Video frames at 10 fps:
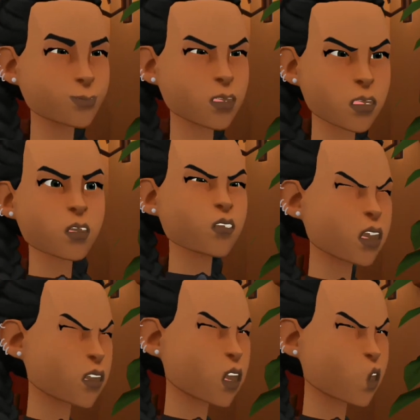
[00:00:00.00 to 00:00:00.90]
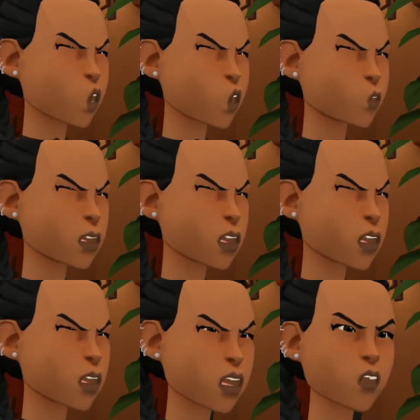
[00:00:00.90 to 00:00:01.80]
Conservatives do not see a
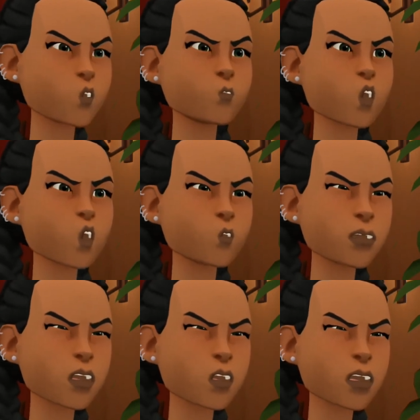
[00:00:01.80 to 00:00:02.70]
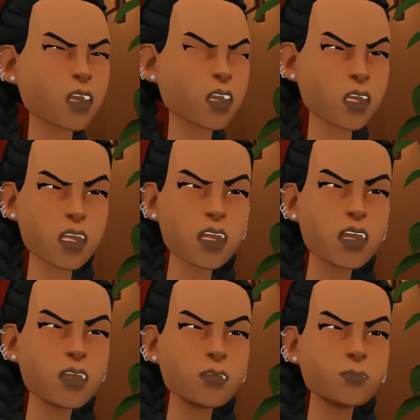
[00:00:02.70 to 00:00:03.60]
need for more or better
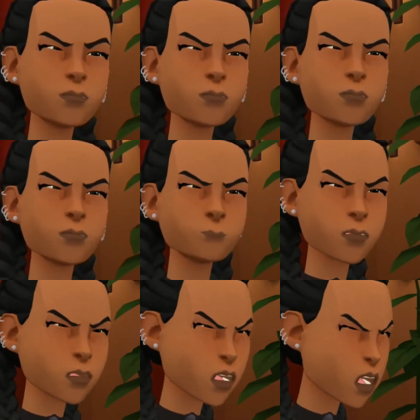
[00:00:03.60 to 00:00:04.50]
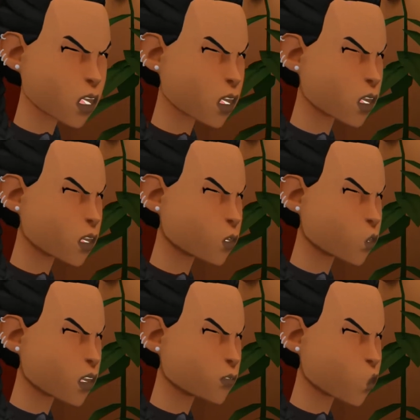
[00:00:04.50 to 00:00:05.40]
regulations. People in
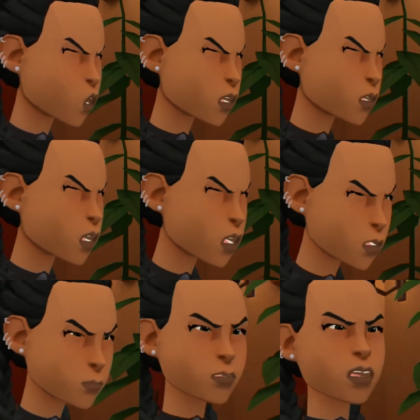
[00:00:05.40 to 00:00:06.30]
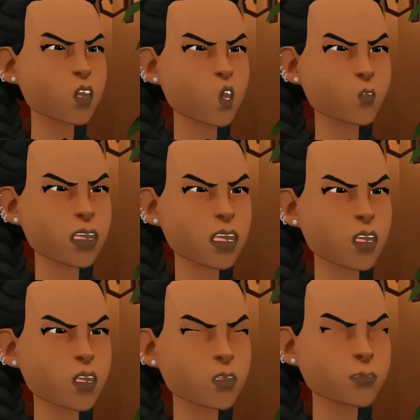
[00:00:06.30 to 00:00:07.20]
control of policies, the
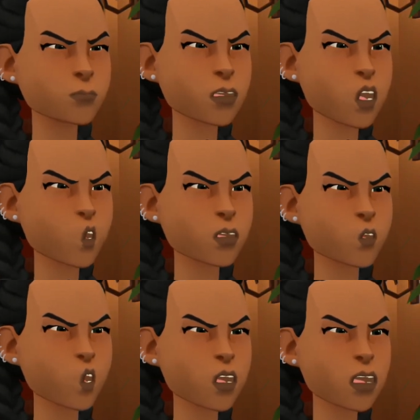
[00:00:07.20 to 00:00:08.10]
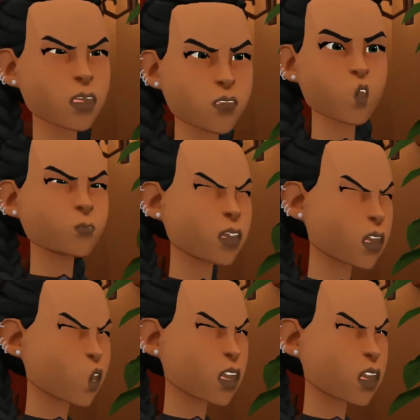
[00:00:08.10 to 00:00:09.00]
lawmakers, are notorious for
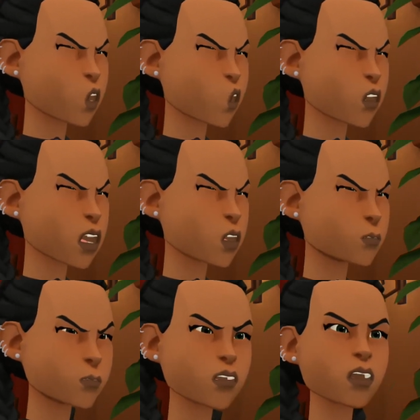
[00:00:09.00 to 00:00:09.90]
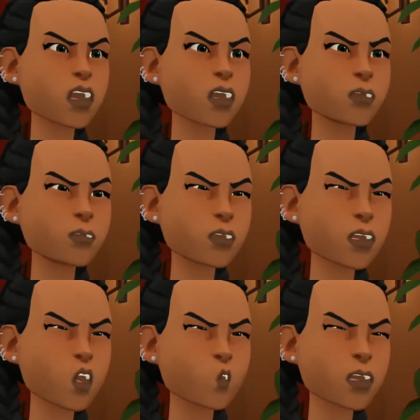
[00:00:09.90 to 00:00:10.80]
being well off in terms of income and
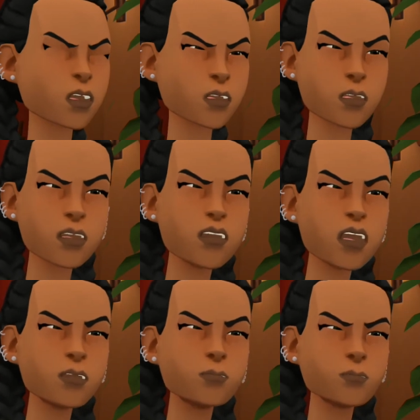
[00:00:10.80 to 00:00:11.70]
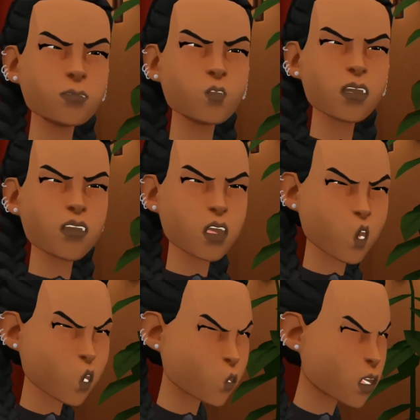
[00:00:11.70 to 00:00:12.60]
housing and travel, so of
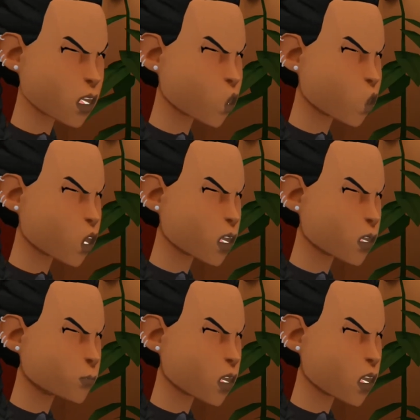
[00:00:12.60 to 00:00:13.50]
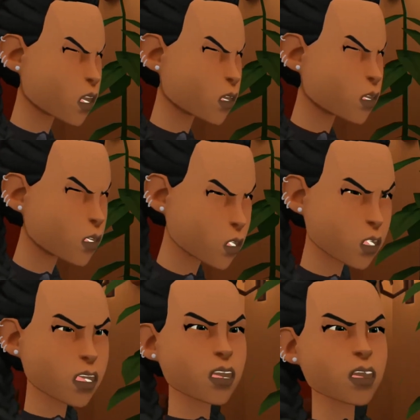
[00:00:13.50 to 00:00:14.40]
course they do not experience an
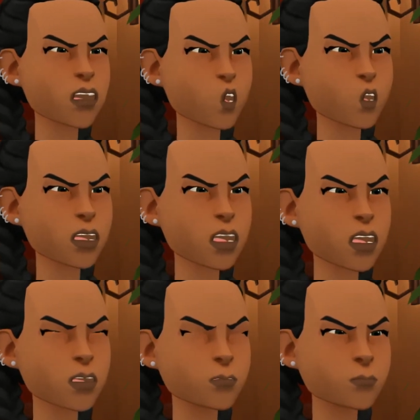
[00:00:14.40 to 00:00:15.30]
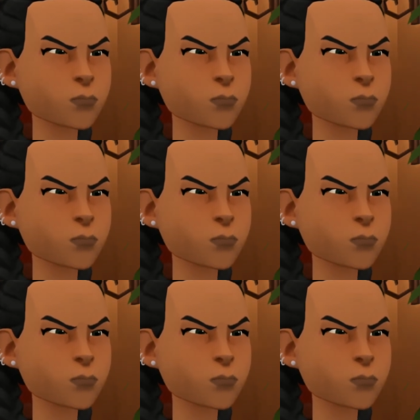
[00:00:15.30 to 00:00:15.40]
urgent need for change.